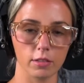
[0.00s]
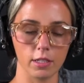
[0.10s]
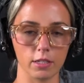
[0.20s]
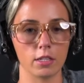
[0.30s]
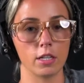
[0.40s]

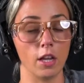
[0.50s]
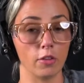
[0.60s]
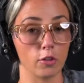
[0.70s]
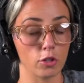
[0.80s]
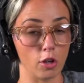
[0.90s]
This is
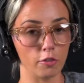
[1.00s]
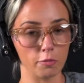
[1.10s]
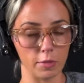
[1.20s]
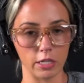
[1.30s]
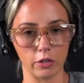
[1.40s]
another soft
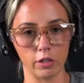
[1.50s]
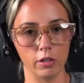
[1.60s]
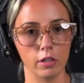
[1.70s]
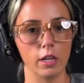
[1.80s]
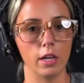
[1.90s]
material